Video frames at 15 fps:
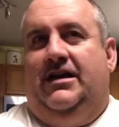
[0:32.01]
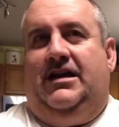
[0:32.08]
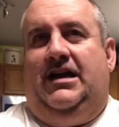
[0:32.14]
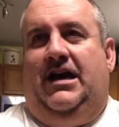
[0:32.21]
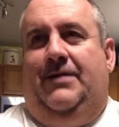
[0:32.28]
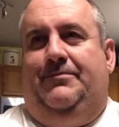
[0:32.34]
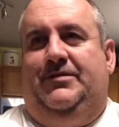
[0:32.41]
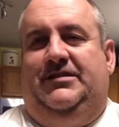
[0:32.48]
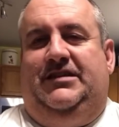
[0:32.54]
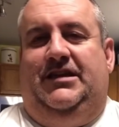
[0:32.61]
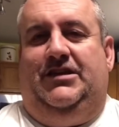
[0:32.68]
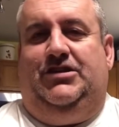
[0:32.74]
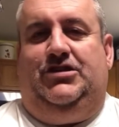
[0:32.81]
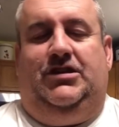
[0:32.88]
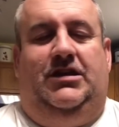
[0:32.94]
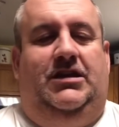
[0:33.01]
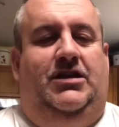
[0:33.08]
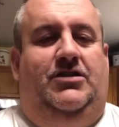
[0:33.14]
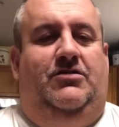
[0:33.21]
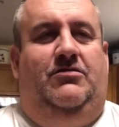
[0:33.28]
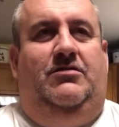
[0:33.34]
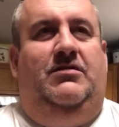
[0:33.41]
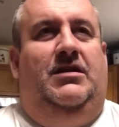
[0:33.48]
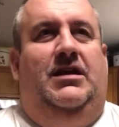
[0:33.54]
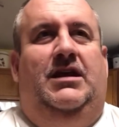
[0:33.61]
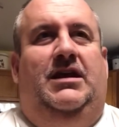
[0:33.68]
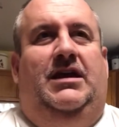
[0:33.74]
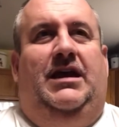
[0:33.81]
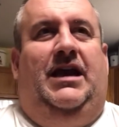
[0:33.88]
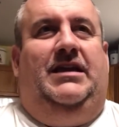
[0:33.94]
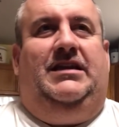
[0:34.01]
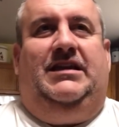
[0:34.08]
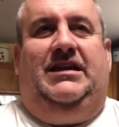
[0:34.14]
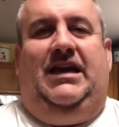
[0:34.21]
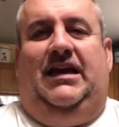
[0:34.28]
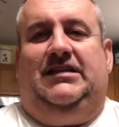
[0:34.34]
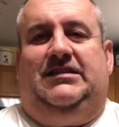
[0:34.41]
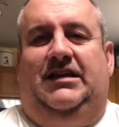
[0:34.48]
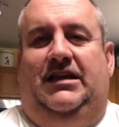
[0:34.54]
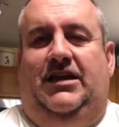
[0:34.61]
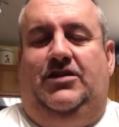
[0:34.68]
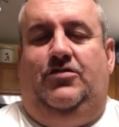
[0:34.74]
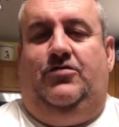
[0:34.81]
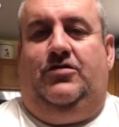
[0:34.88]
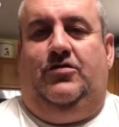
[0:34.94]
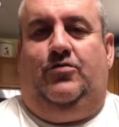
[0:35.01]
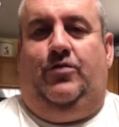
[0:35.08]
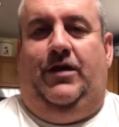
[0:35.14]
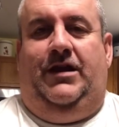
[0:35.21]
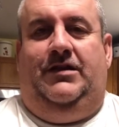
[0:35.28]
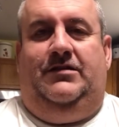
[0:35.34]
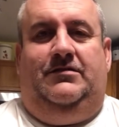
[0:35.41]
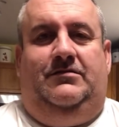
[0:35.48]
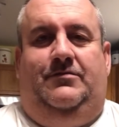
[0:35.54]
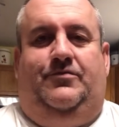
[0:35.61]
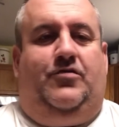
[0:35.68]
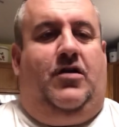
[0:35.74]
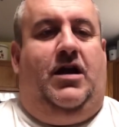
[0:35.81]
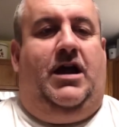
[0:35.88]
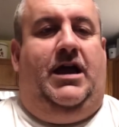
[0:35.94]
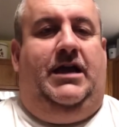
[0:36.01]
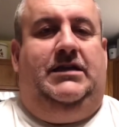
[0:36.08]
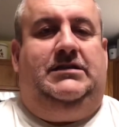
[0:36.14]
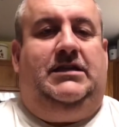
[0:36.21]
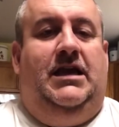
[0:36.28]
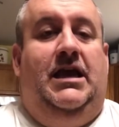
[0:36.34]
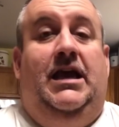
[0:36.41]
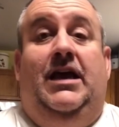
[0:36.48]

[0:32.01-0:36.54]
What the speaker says: competition, and you had to guess it and you could win the prize.